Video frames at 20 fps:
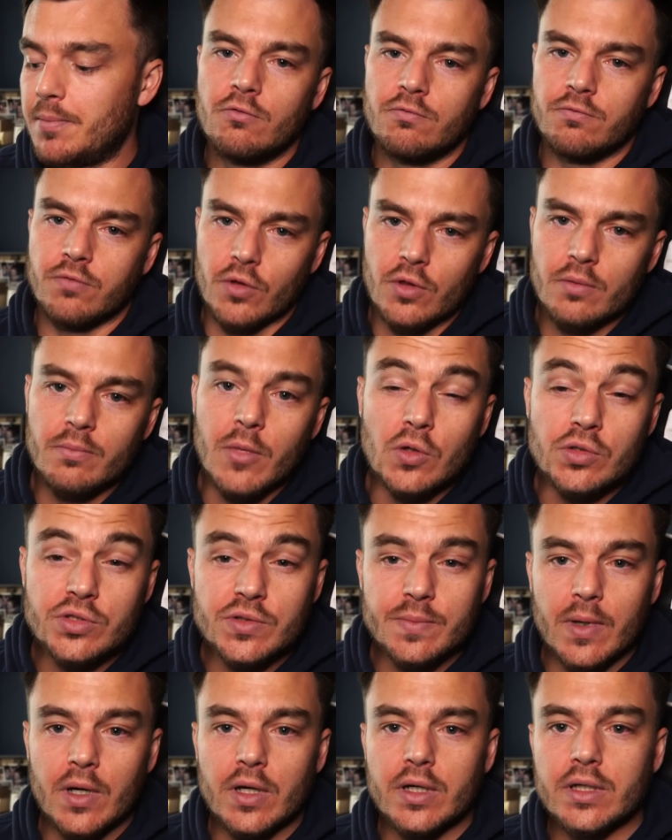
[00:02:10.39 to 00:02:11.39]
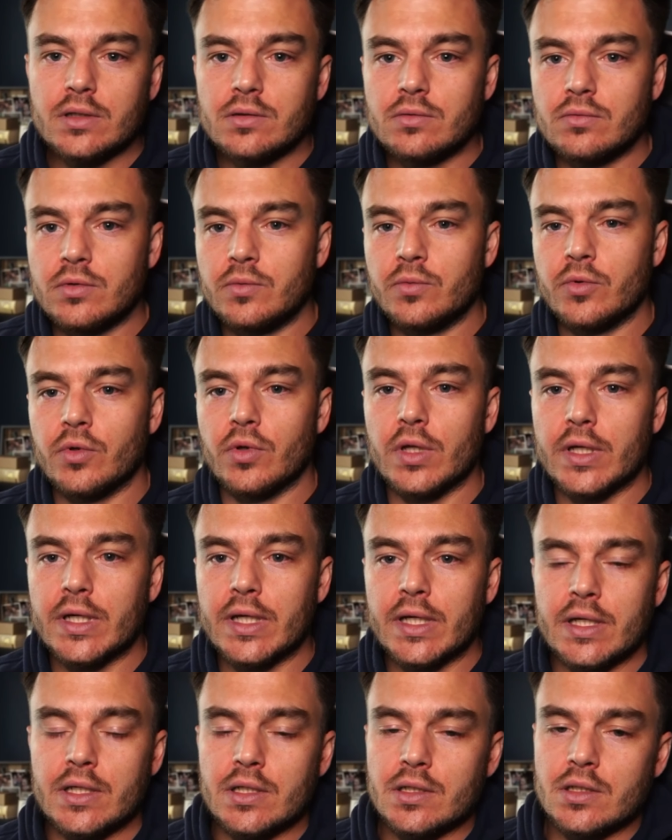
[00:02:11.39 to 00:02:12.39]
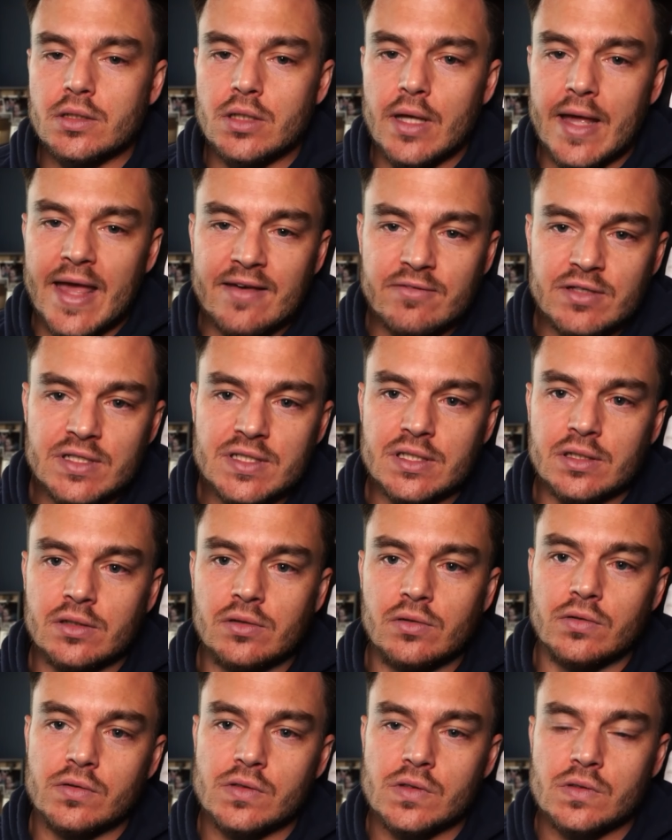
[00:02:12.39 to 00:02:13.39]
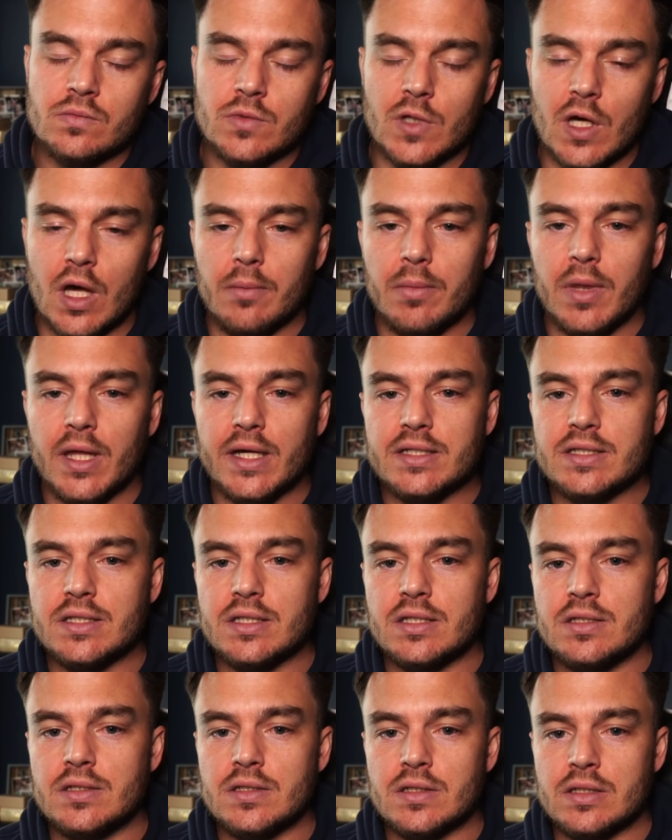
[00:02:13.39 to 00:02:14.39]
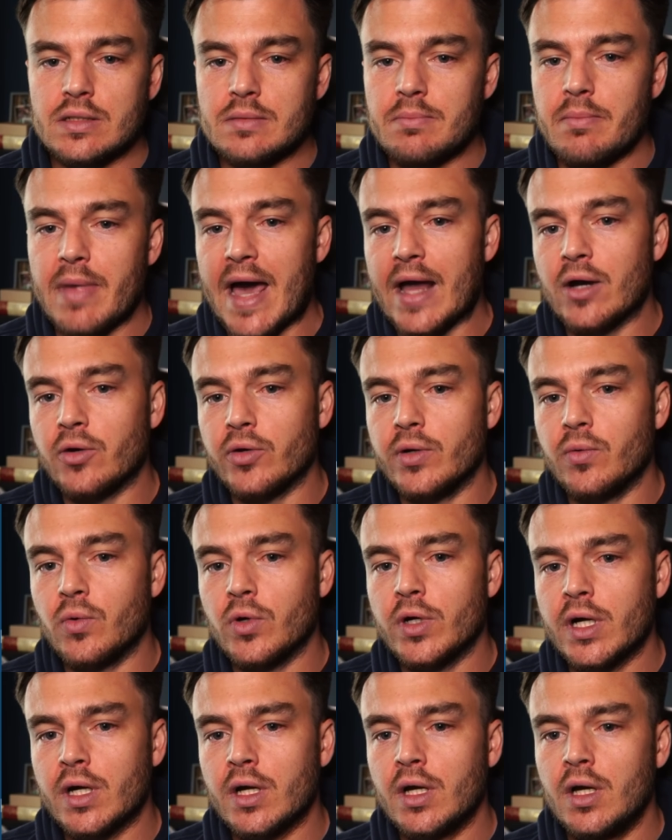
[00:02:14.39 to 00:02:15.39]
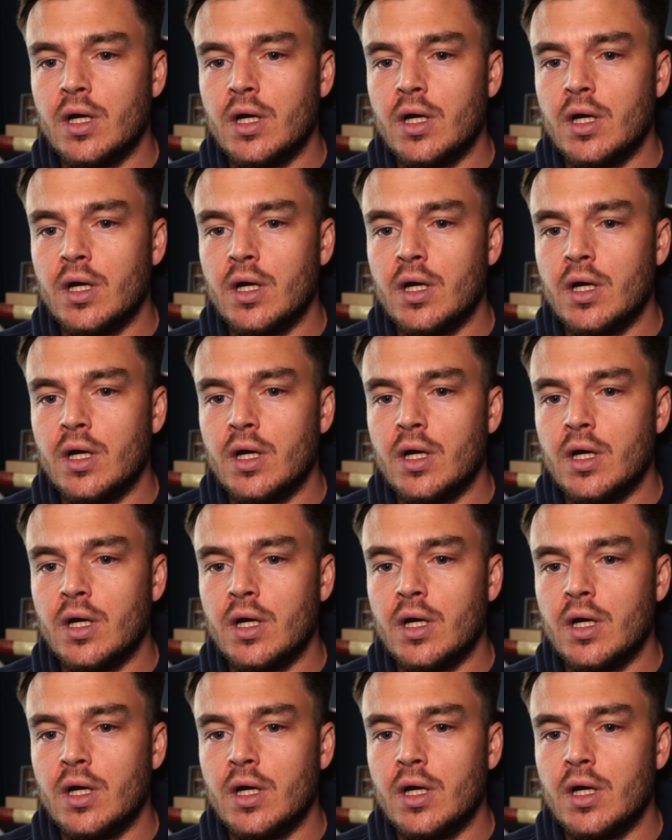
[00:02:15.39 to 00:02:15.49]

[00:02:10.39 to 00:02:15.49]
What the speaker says: For the most part, when we're looking at heavy singles, complexes, and battery work,